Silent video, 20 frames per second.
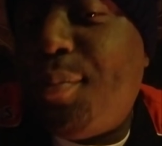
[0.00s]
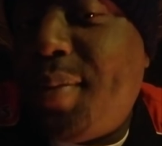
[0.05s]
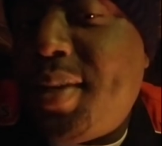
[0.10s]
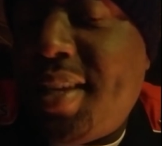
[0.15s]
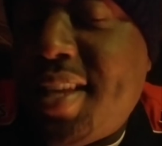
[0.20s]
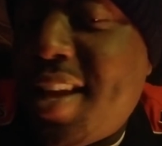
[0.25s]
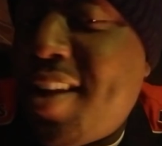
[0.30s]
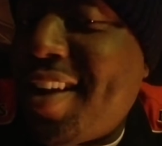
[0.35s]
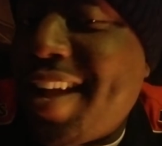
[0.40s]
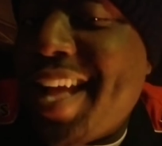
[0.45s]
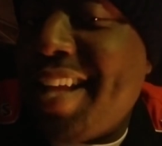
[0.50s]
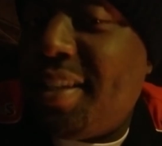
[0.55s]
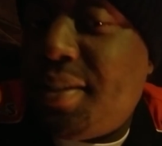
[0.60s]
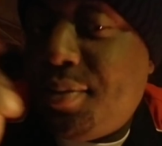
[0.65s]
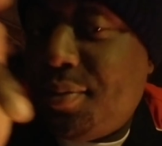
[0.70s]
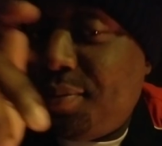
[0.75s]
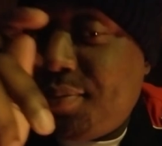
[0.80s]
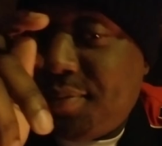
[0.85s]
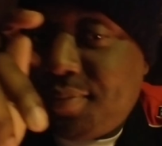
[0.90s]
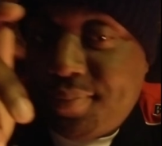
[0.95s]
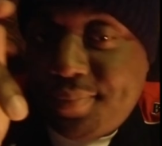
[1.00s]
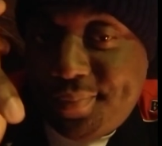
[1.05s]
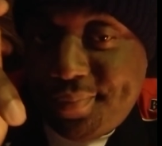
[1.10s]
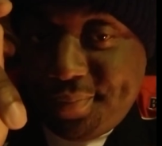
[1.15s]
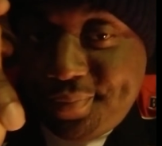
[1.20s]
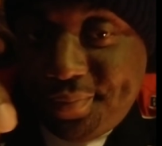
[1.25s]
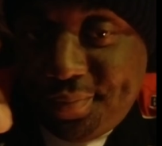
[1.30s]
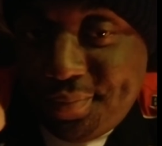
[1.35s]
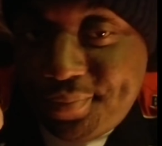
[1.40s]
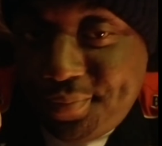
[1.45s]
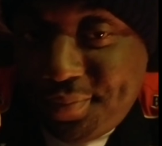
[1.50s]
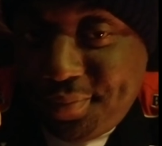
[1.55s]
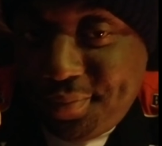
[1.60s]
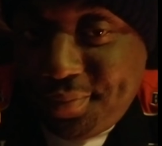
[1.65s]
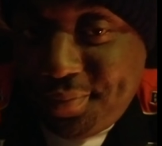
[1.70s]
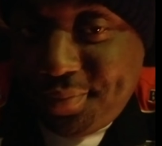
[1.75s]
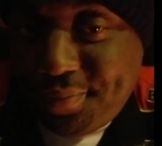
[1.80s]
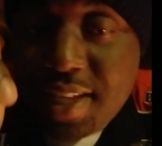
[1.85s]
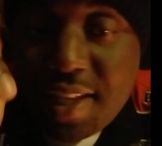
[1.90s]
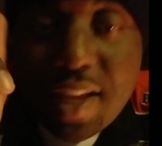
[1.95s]
man. Y'all got to.
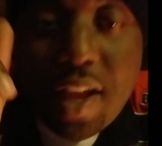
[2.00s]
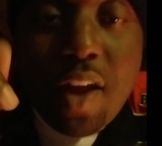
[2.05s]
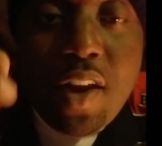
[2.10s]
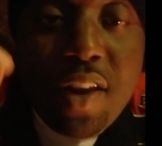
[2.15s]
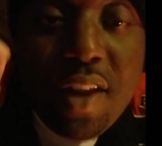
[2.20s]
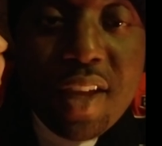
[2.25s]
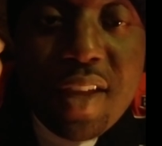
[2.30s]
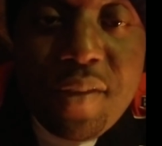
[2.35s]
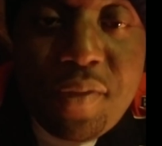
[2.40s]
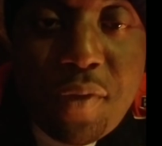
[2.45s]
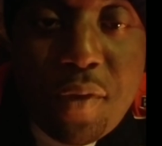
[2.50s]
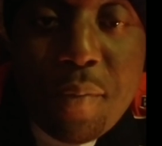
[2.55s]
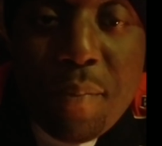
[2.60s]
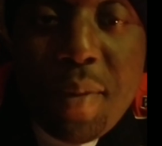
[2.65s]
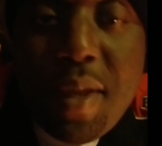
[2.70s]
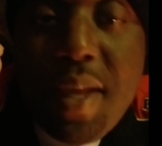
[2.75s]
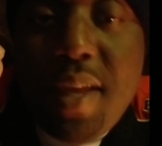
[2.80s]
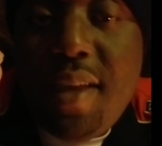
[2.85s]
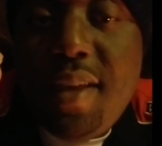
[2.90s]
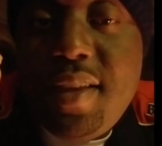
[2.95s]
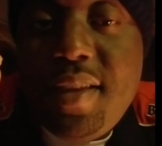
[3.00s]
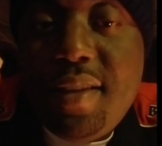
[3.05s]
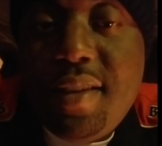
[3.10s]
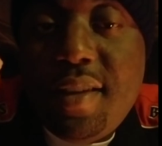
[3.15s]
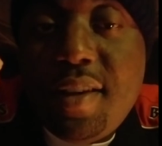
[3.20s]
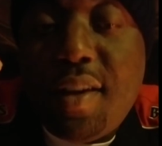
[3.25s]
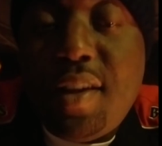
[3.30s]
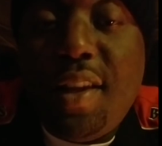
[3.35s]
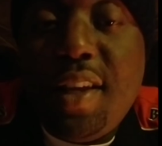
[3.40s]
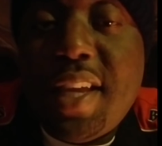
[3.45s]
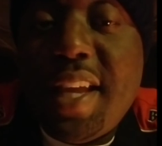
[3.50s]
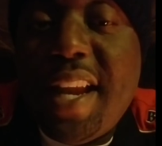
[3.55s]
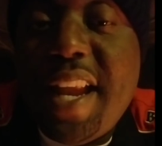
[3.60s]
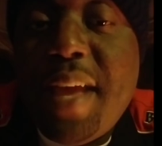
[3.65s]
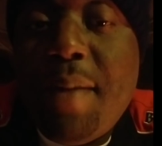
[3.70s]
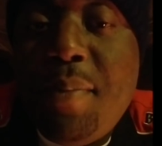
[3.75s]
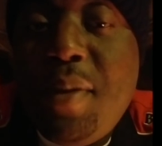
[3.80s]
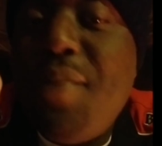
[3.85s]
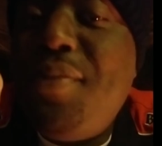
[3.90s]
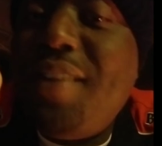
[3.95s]
Y'all looking for me, or looking at
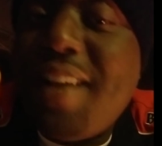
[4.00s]
me for